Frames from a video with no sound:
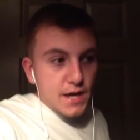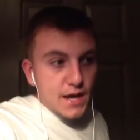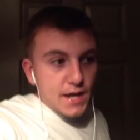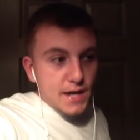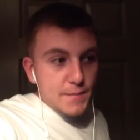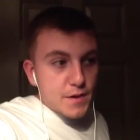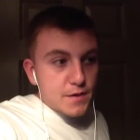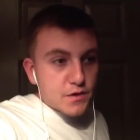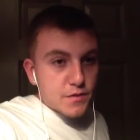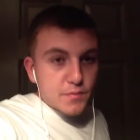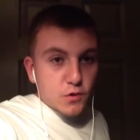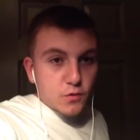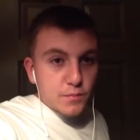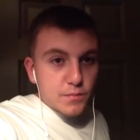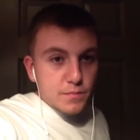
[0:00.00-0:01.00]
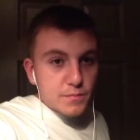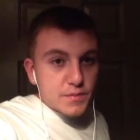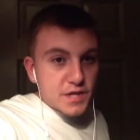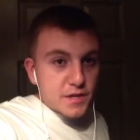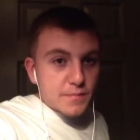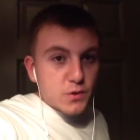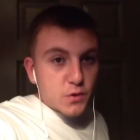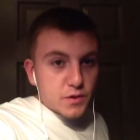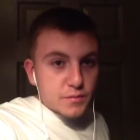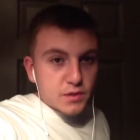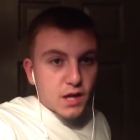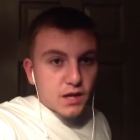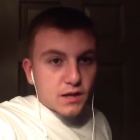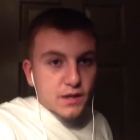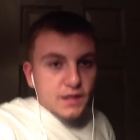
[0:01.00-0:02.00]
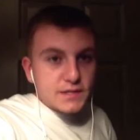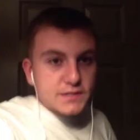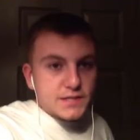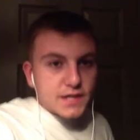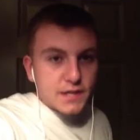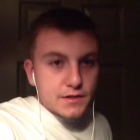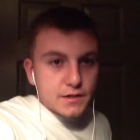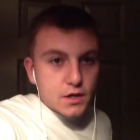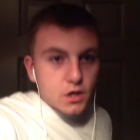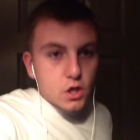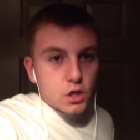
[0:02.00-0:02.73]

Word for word: and maybe could build be a building block, like I said.